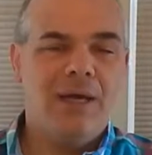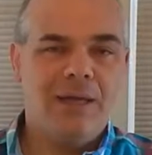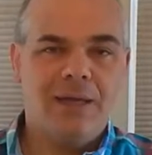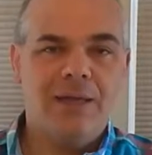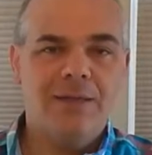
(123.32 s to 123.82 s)

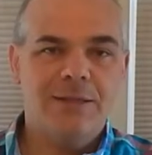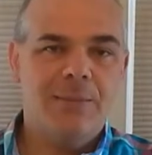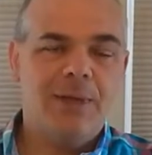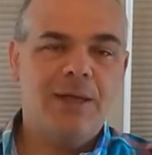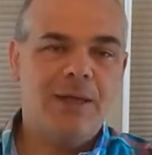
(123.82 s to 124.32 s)
against
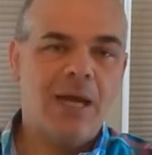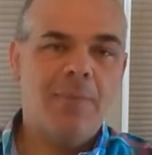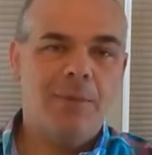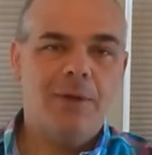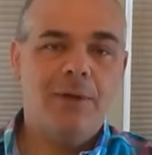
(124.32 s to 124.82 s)
the big
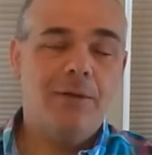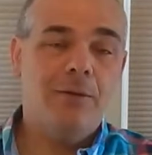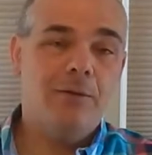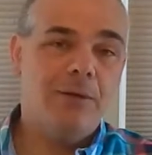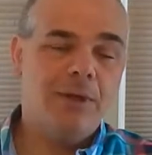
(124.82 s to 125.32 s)
Napa
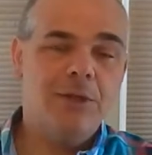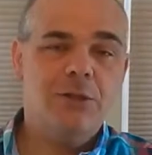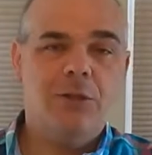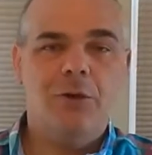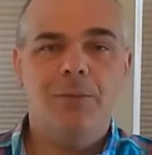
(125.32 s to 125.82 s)
and
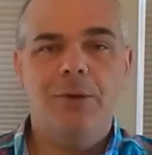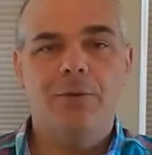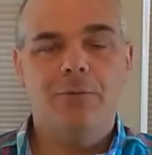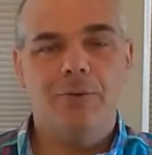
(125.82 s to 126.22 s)
Sonoma